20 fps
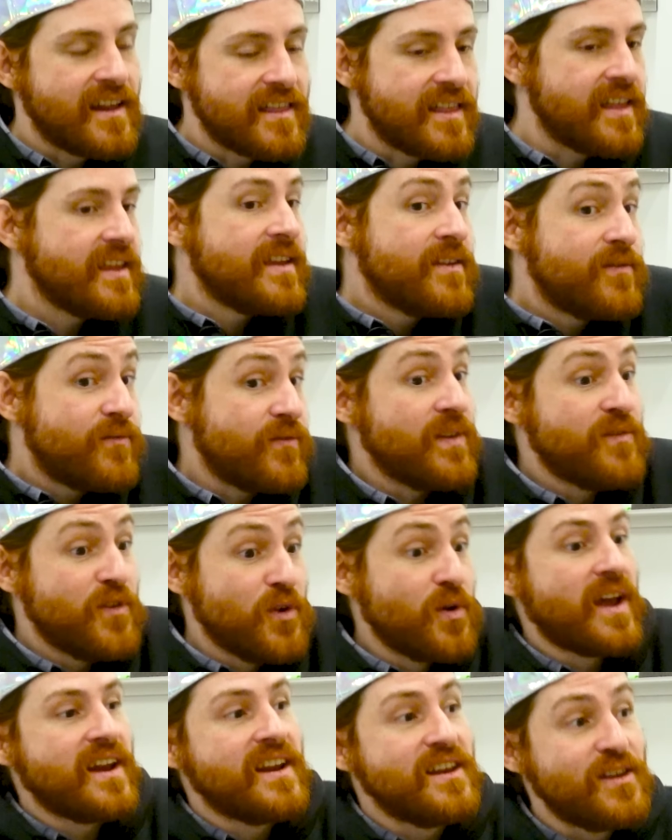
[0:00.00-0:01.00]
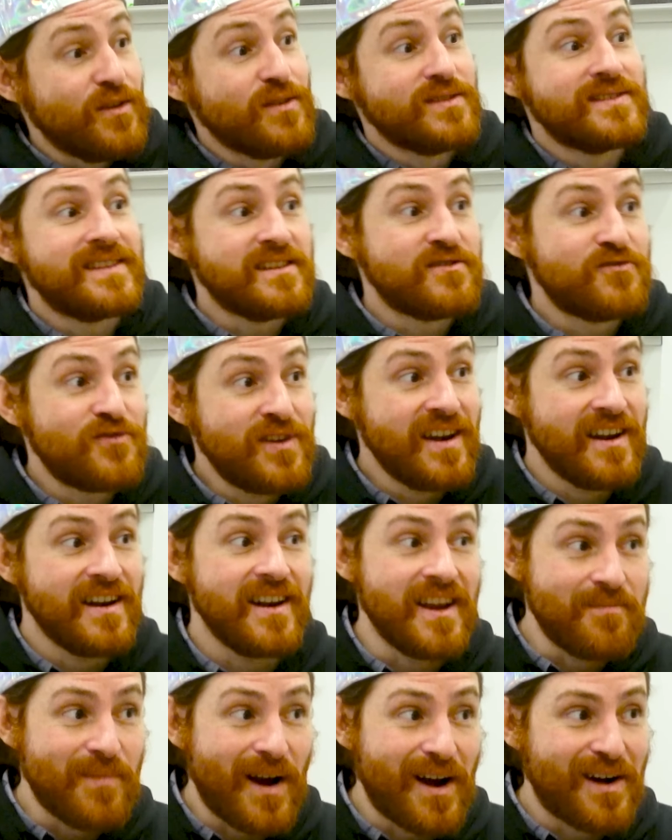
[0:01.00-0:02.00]
like if you can induce these
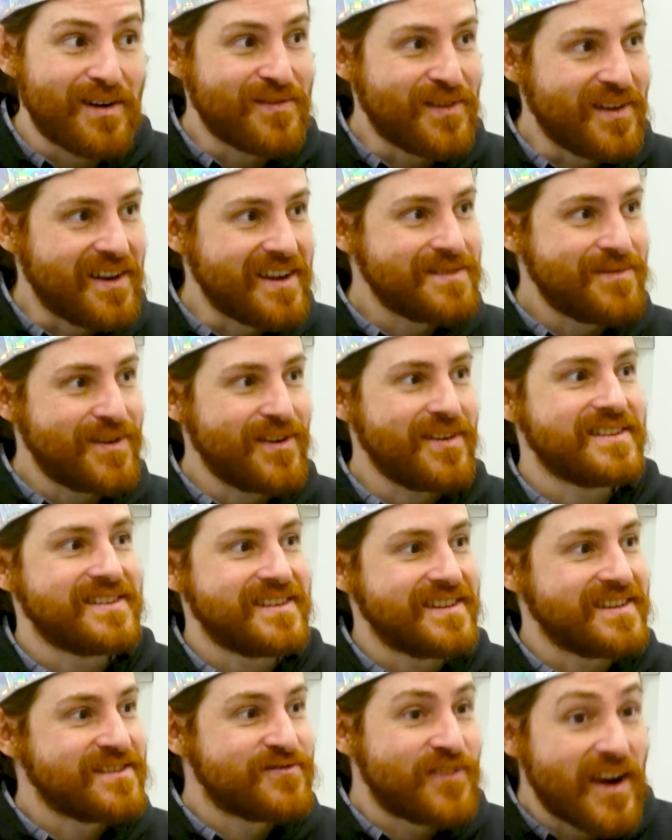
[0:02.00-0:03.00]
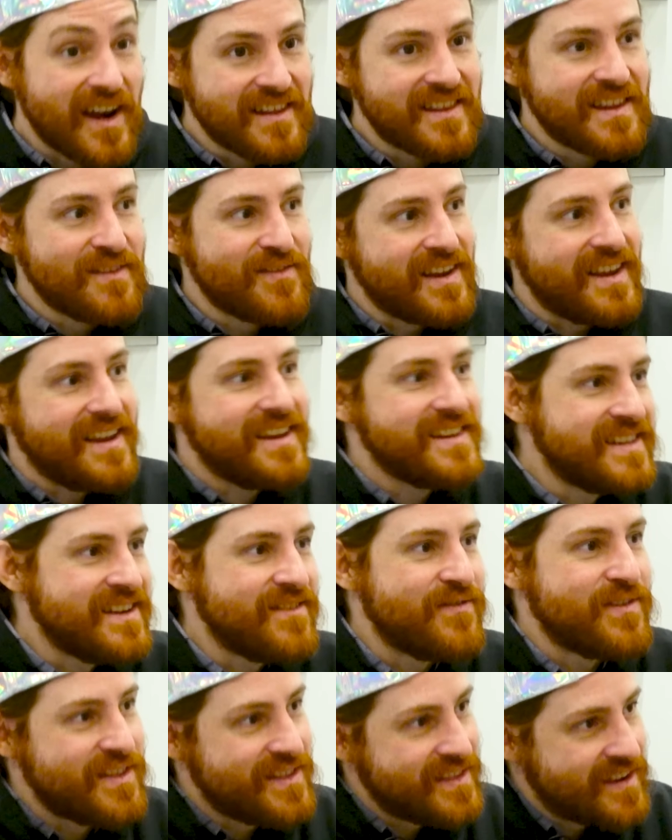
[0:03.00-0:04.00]
really powerful experiences relatively
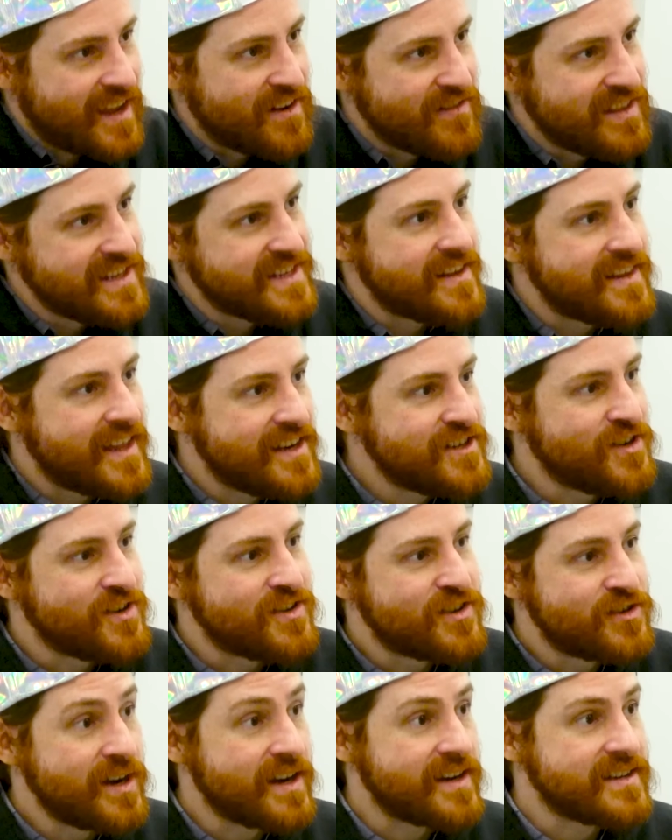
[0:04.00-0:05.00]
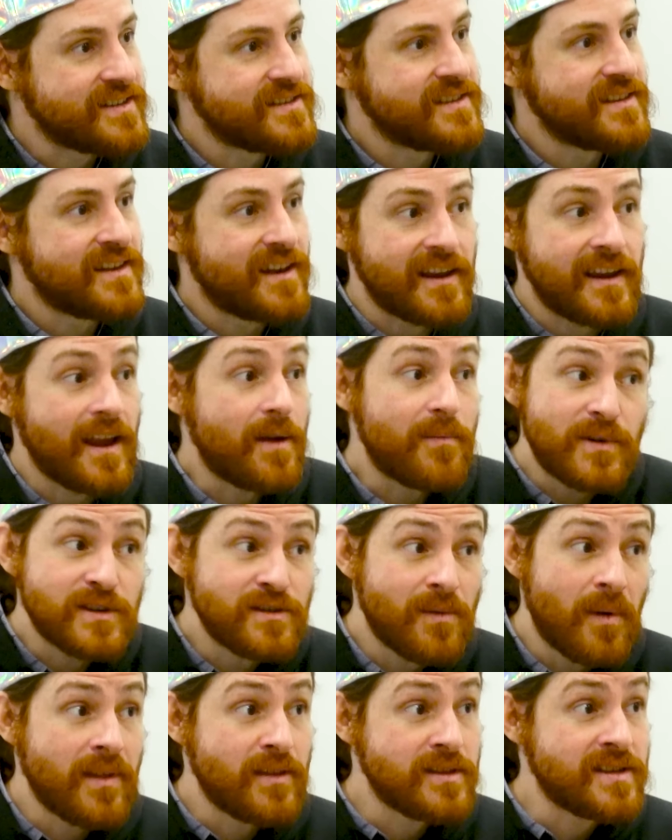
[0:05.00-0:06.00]
easy with kind of these attention tricks, like, yeah,
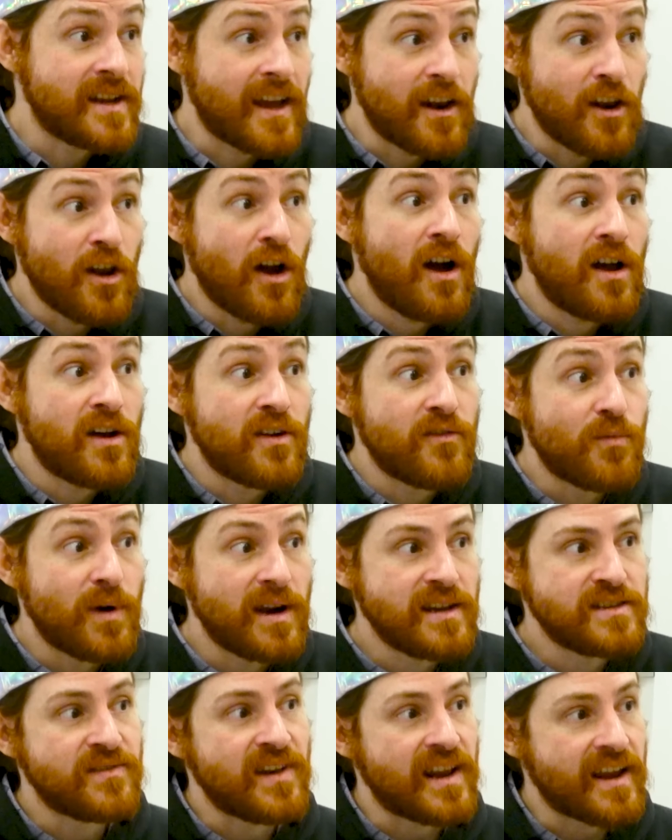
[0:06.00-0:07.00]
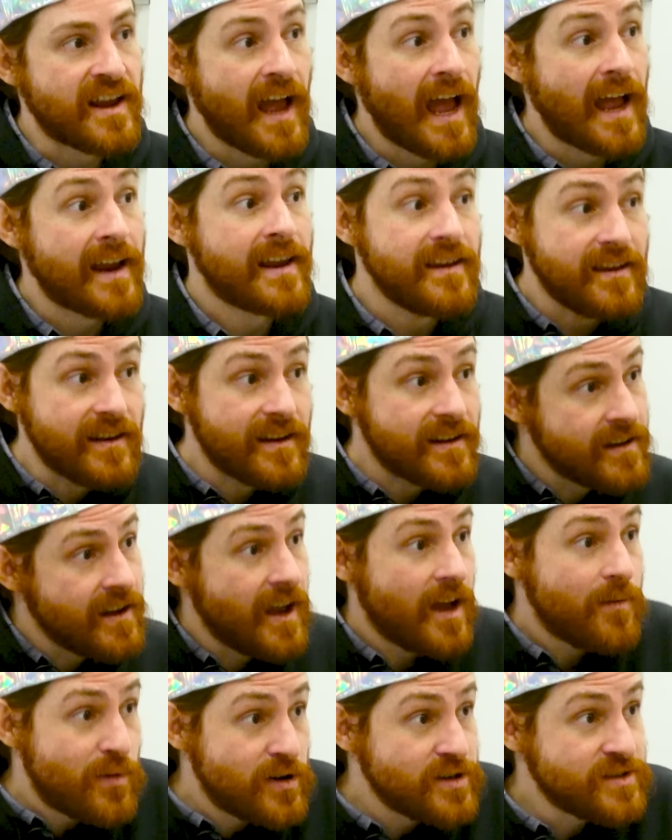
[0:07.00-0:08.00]
presumably there's like a lot of ways of like hacking
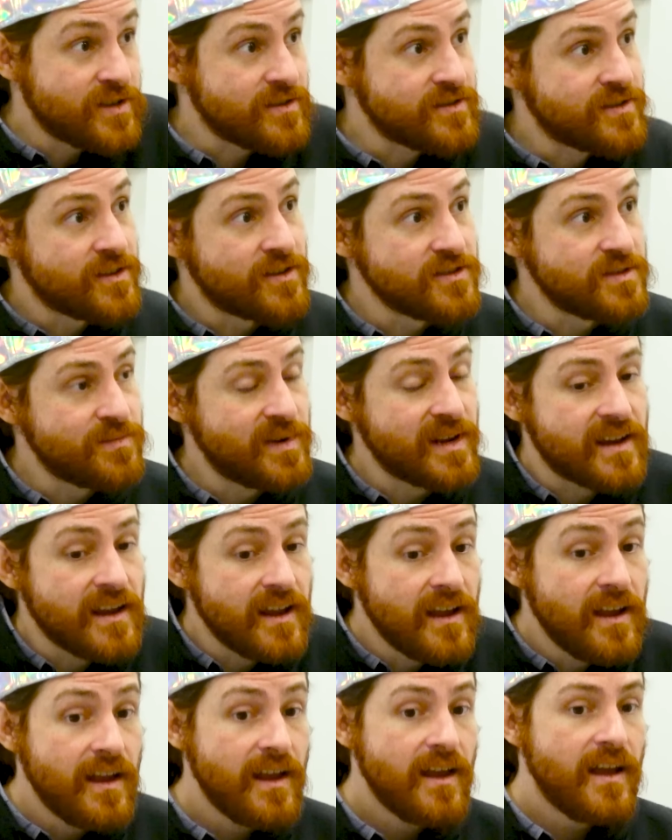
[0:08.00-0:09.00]
a person, so to speak.